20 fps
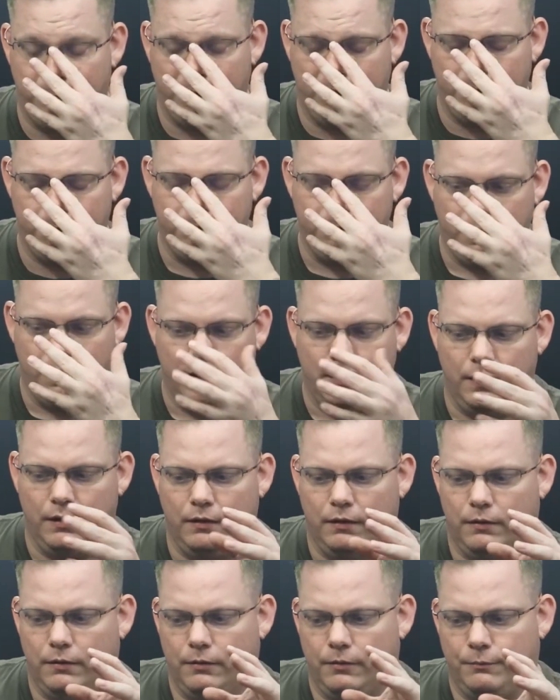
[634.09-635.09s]
But
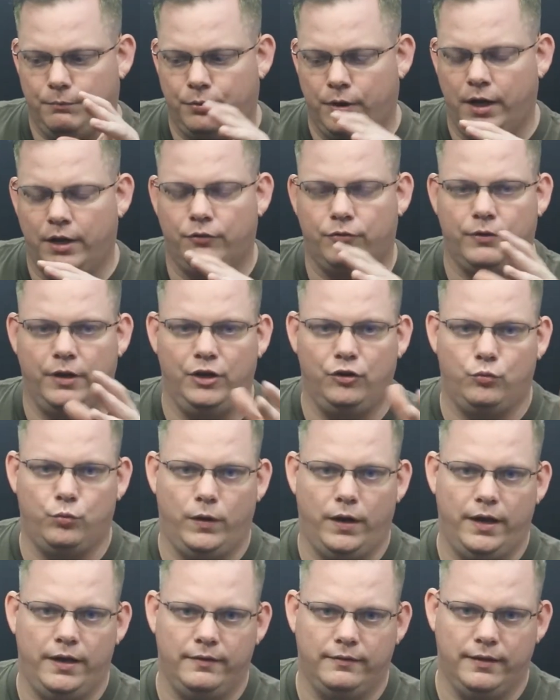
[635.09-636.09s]
price range
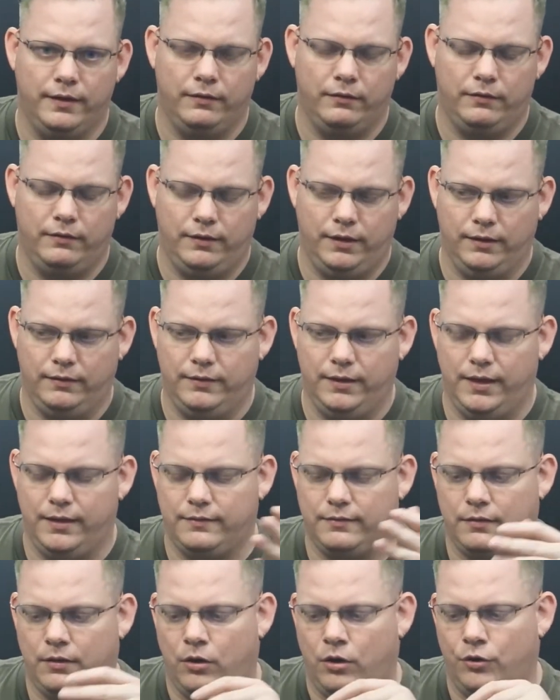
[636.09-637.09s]
wise, it
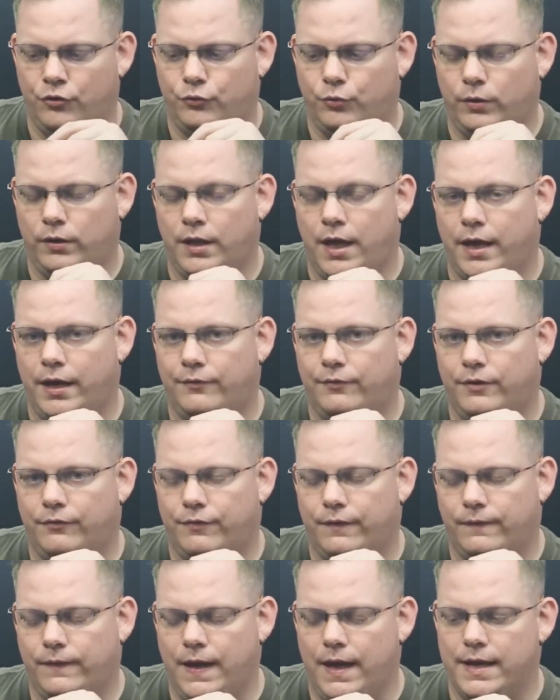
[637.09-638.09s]
dictates also a lot of
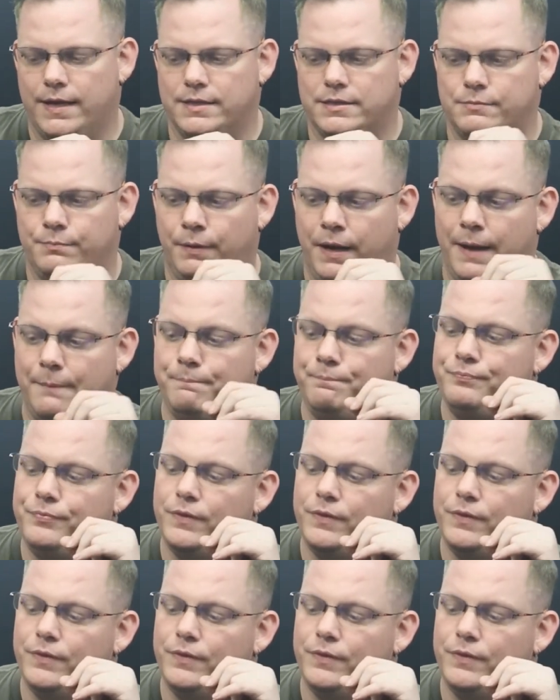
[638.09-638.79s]
different things. But